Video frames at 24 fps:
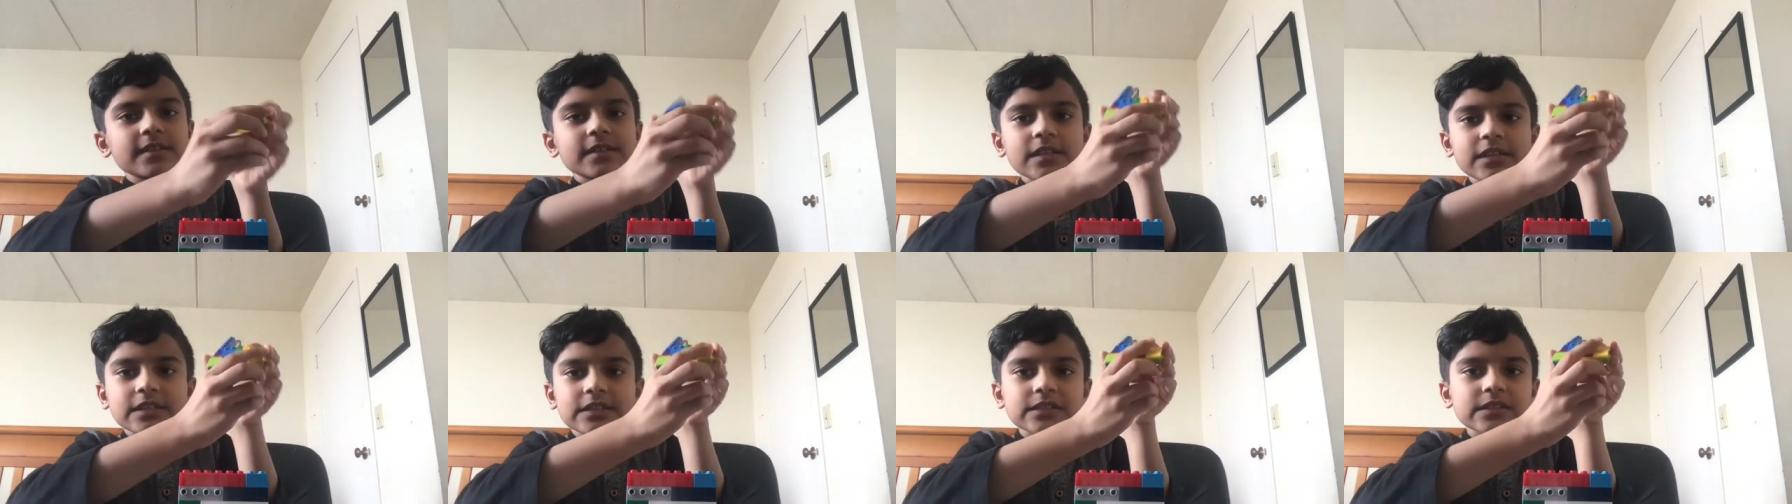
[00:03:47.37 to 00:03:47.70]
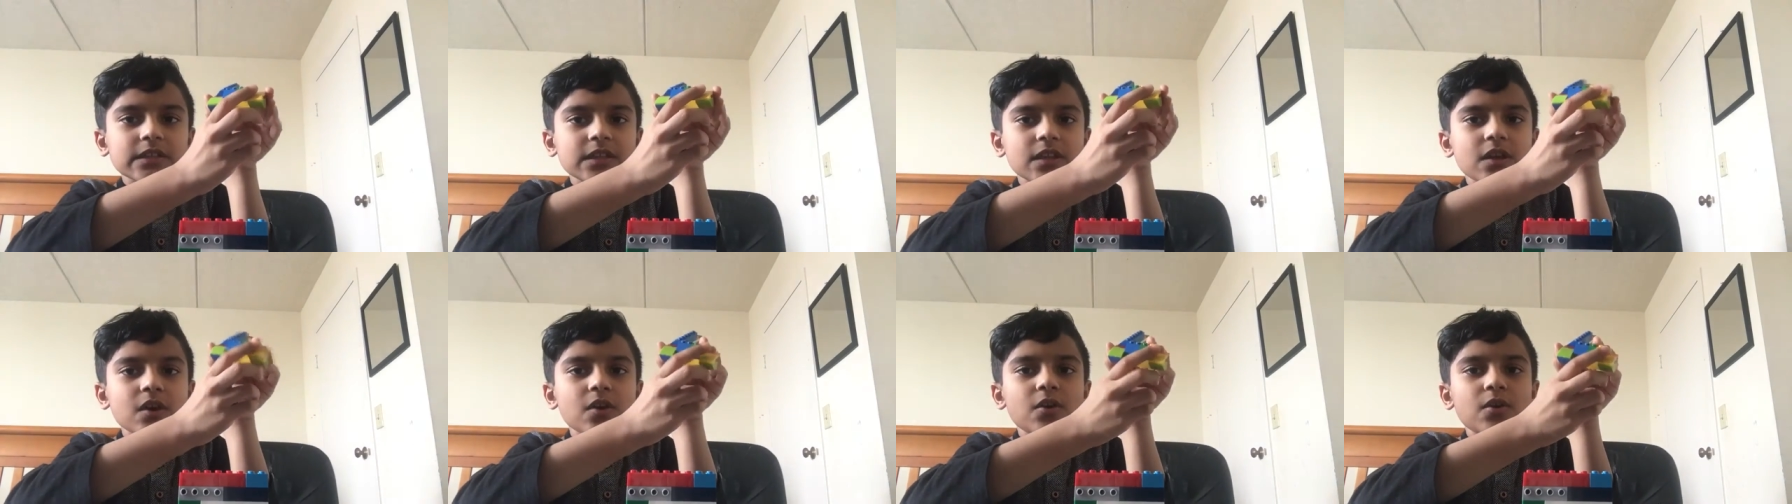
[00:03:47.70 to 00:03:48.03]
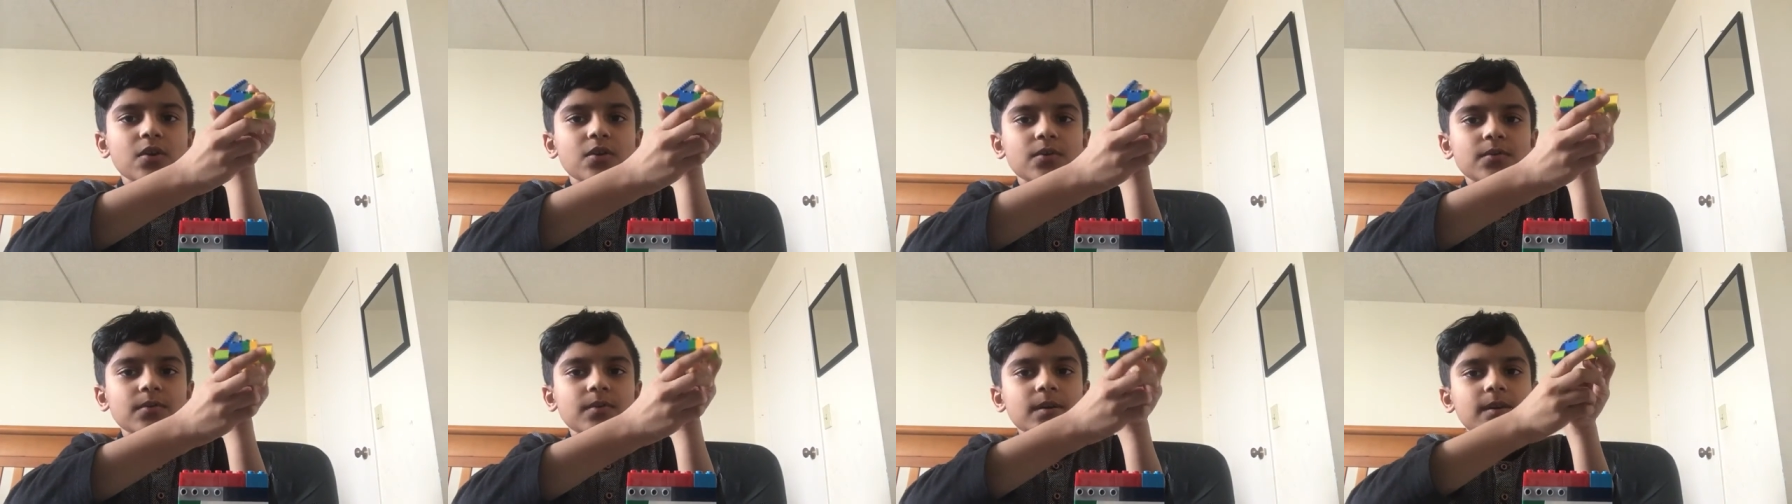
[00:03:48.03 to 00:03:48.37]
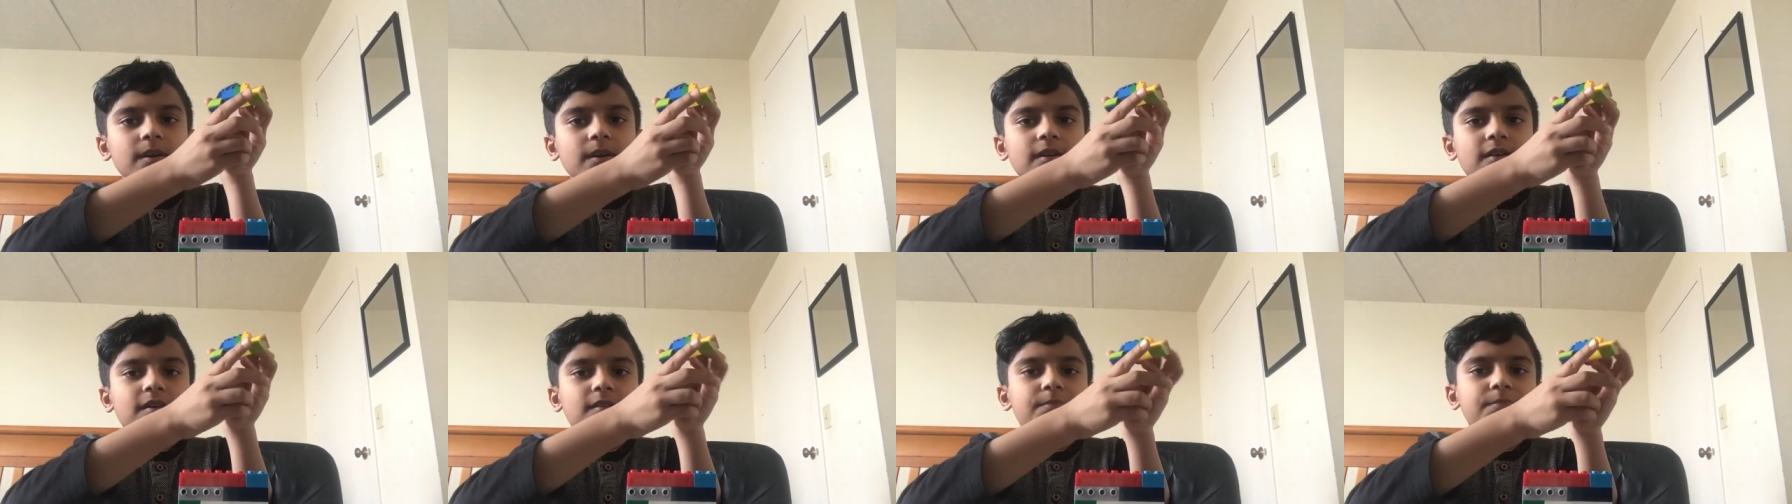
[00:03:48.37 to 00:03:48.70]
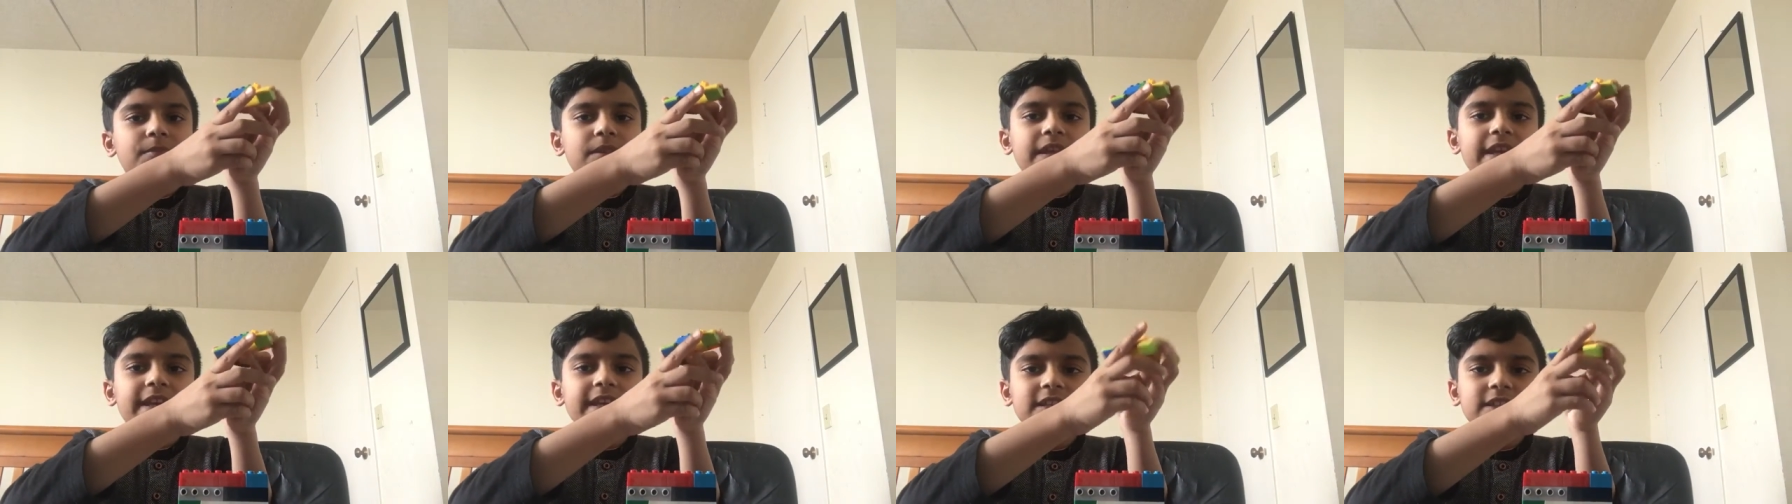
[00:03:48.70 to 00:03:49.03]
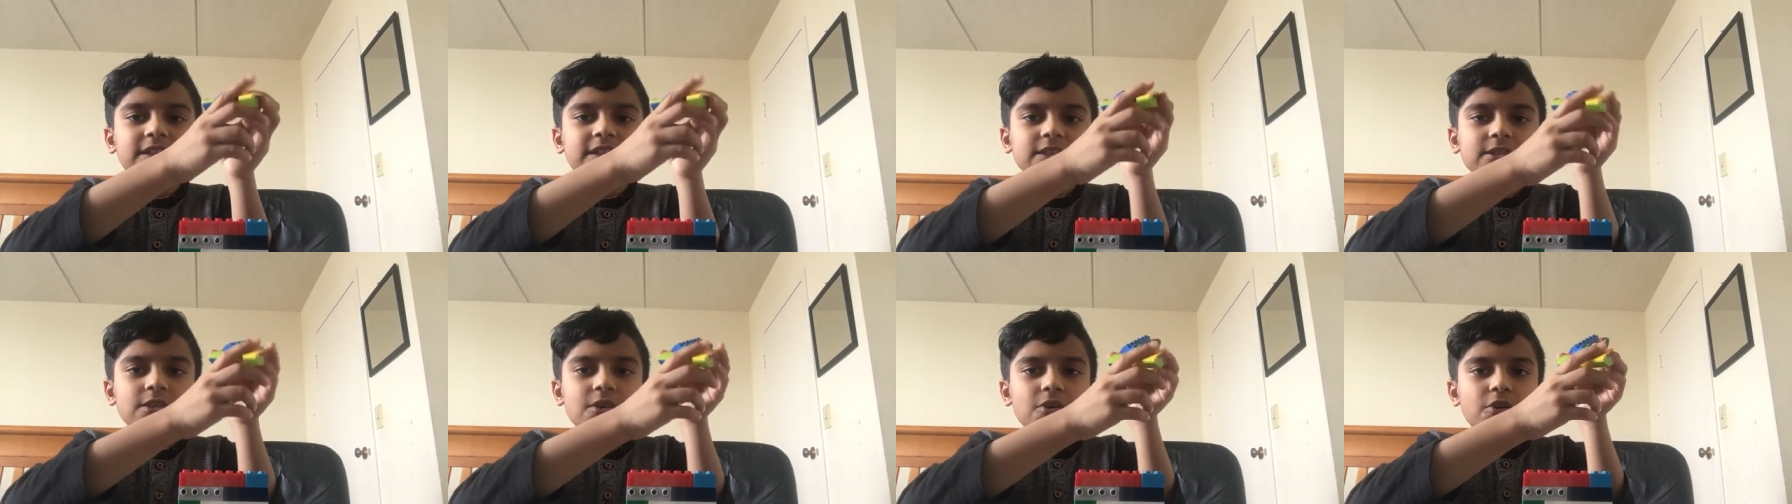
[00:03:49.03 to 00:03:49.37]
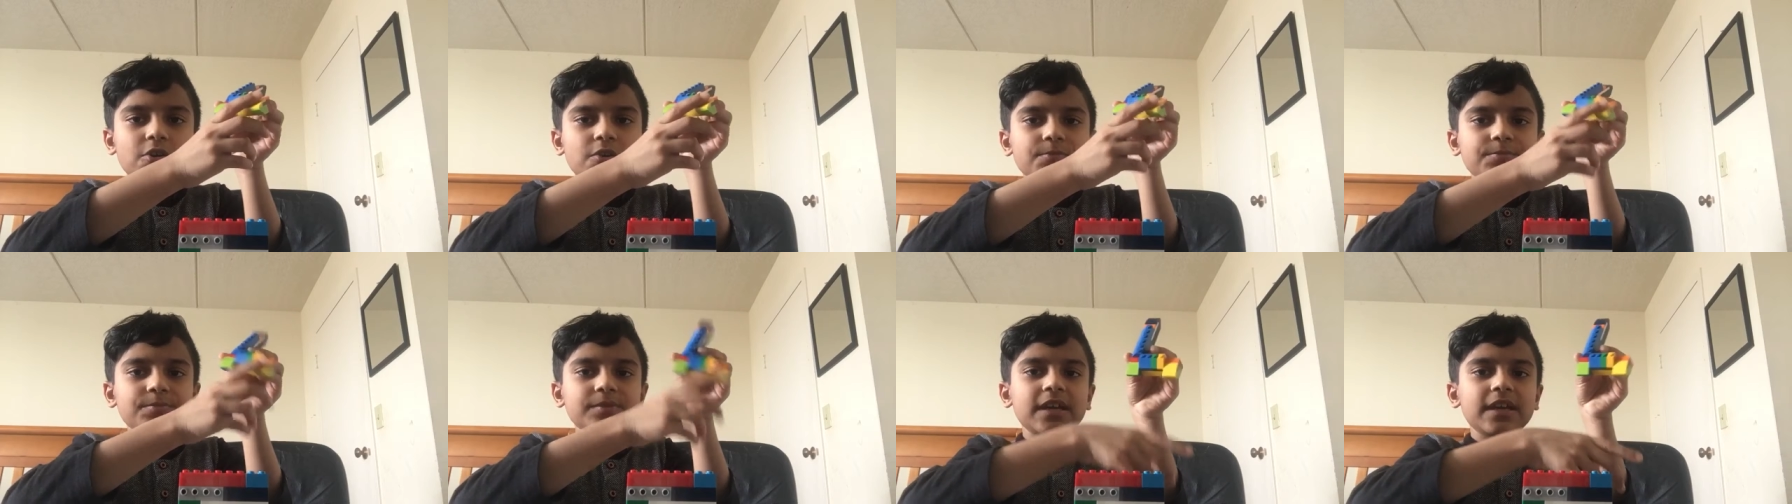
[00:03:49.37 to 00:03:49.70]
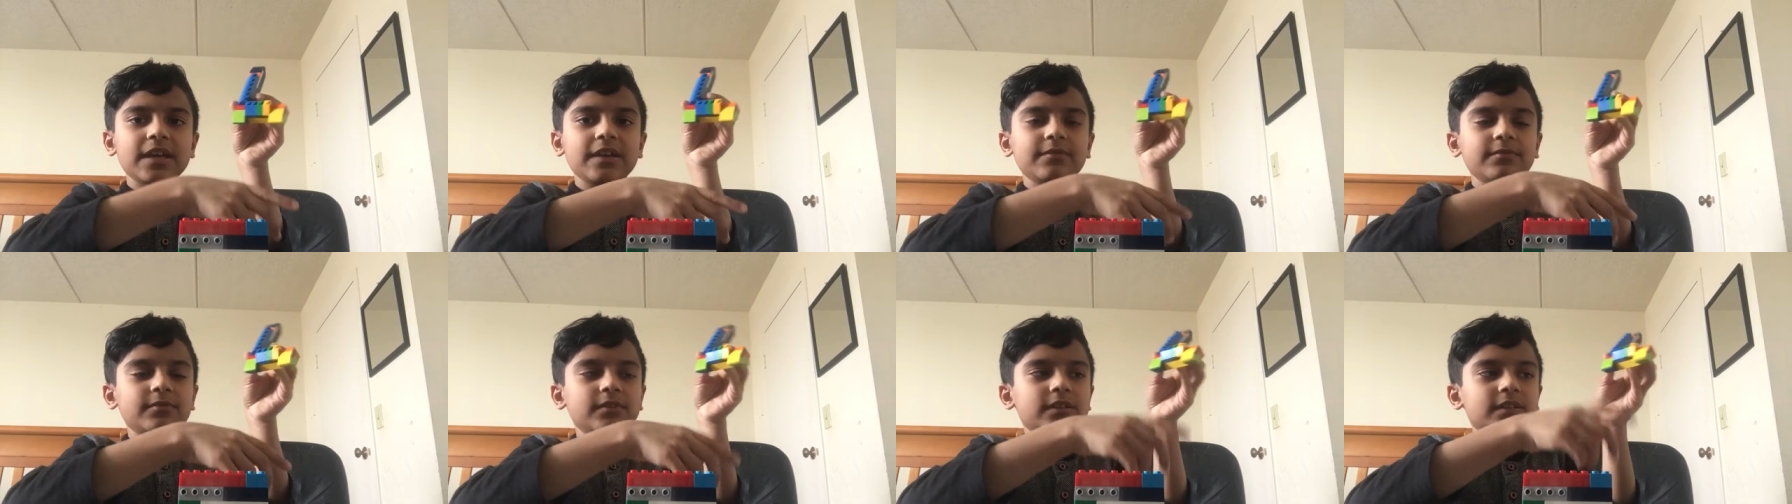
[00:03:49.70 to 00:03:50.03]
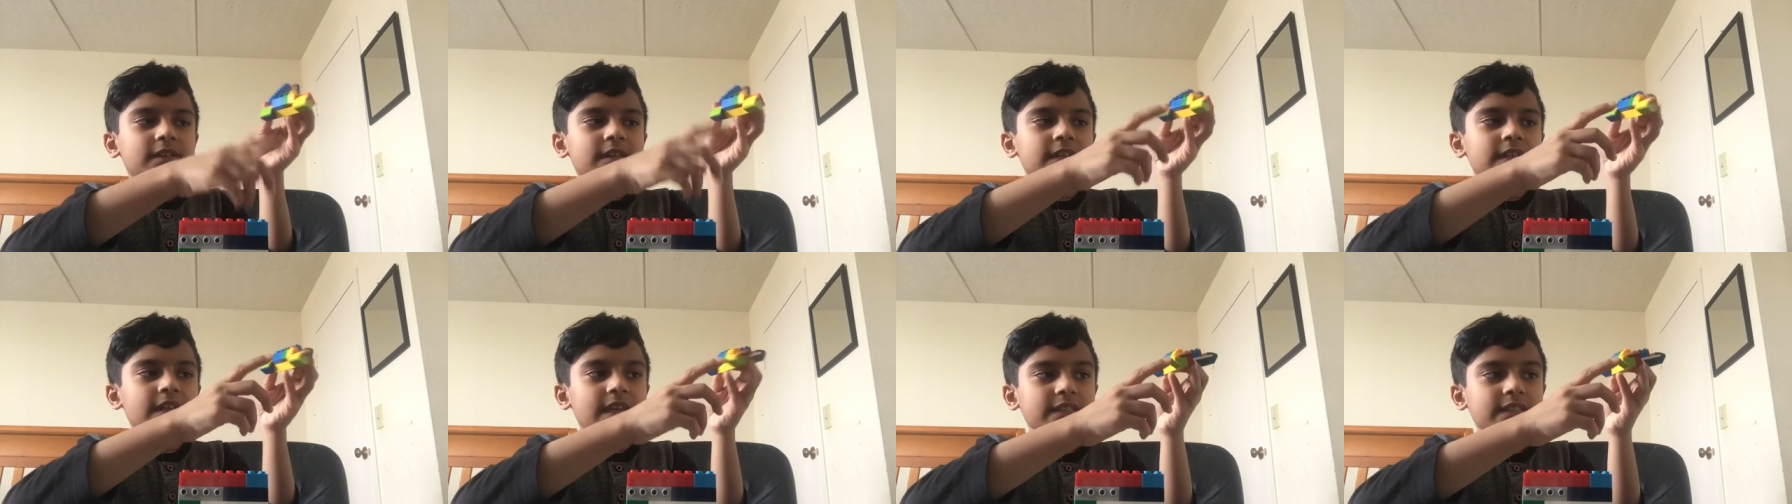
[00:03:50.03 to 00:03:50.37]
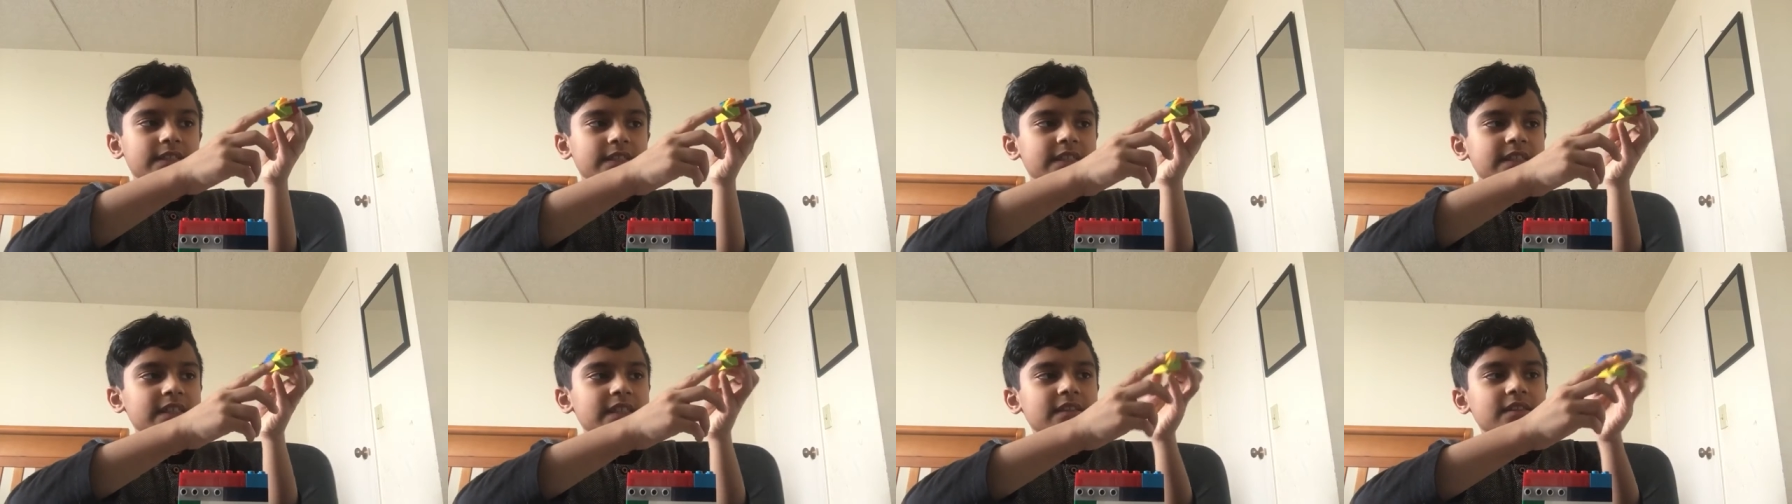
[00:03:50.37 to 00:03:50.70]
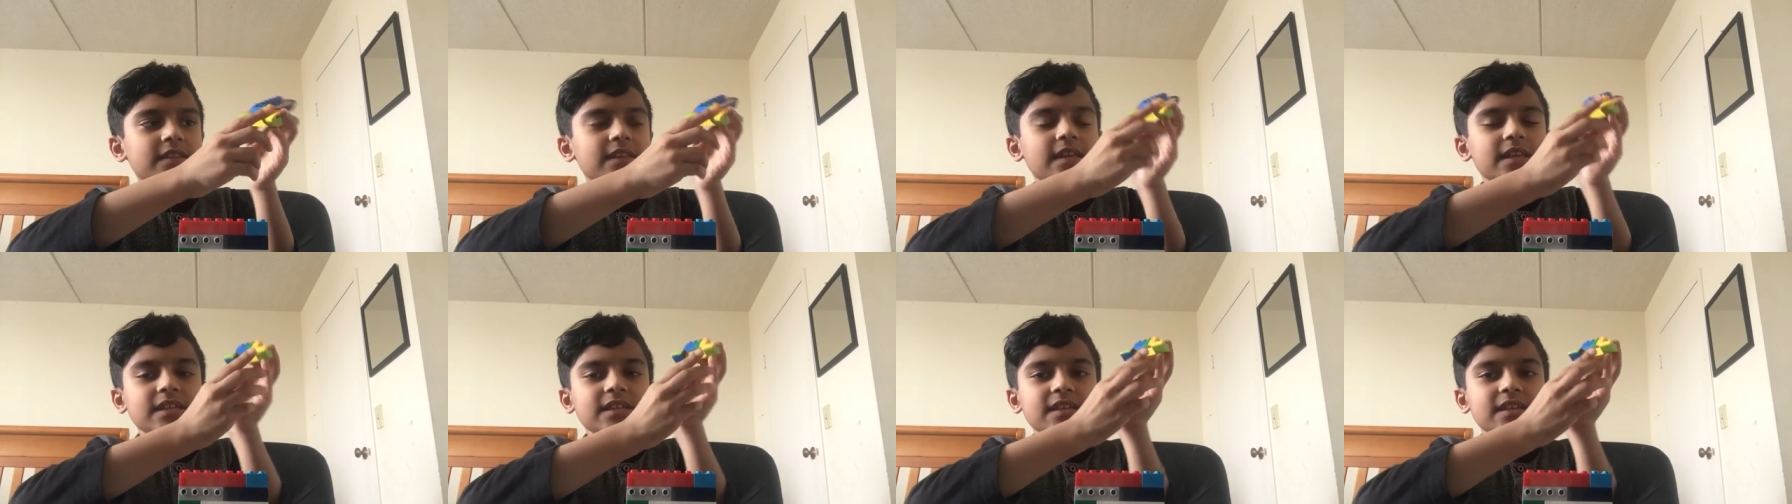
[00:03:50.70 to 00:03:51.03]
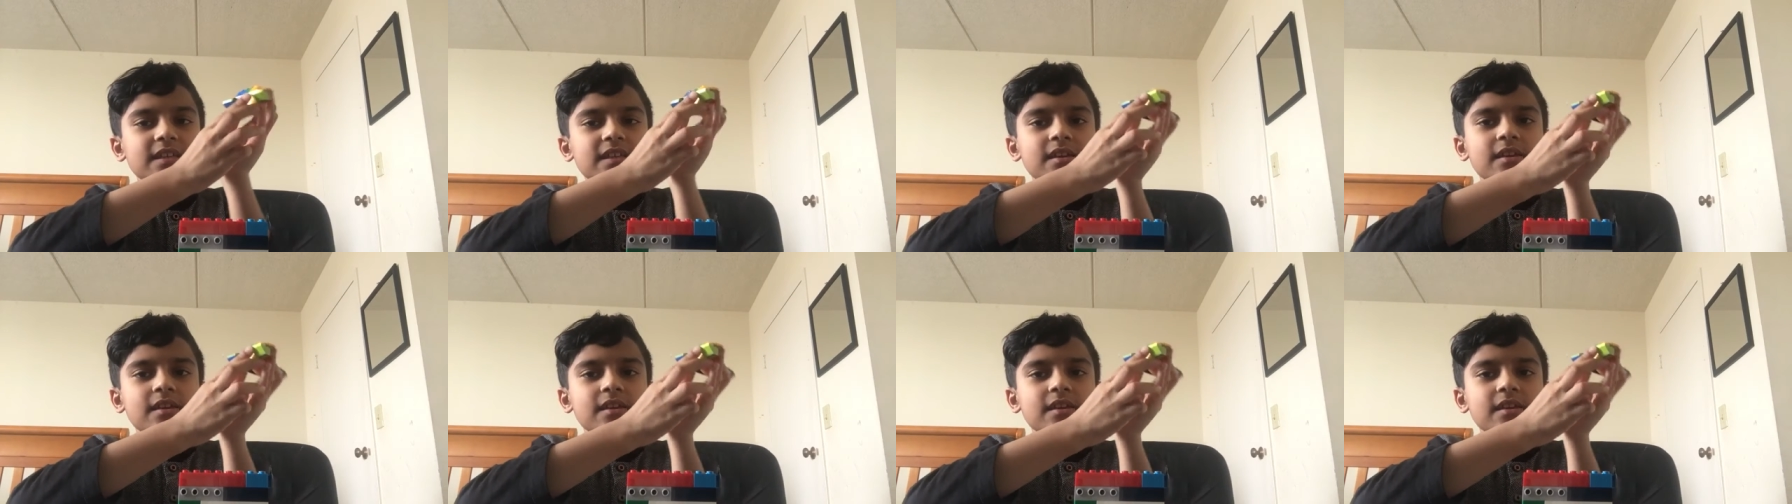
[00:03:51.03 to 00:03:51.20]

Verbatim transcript: a slow uh, plate slope that will connect to this